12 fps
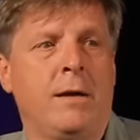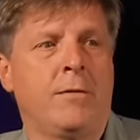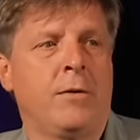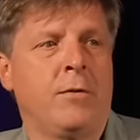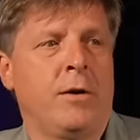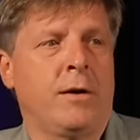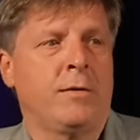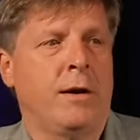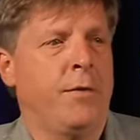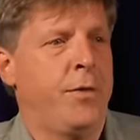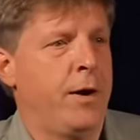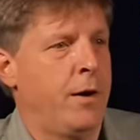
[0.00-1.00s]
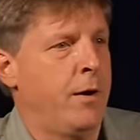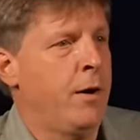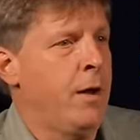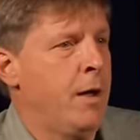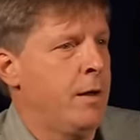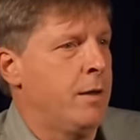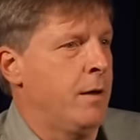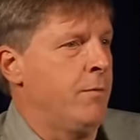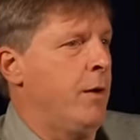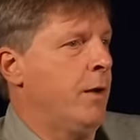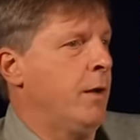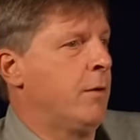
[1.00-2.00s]
different drugs out there that
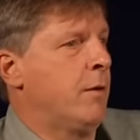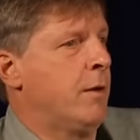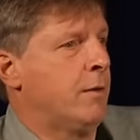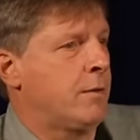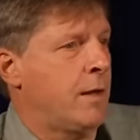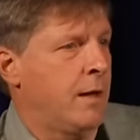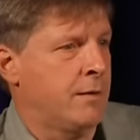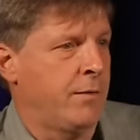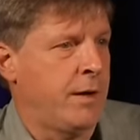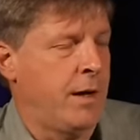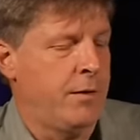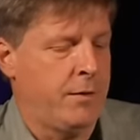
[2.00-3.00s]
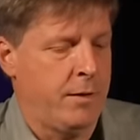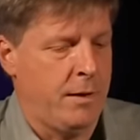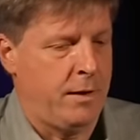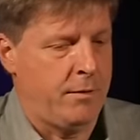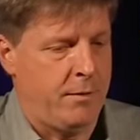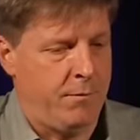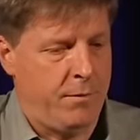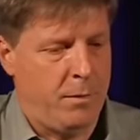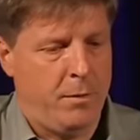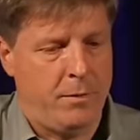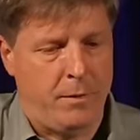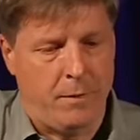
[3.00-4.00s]
fall under this classification like
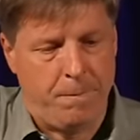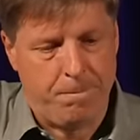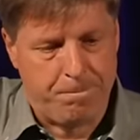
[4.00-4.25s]
gemfibrozil.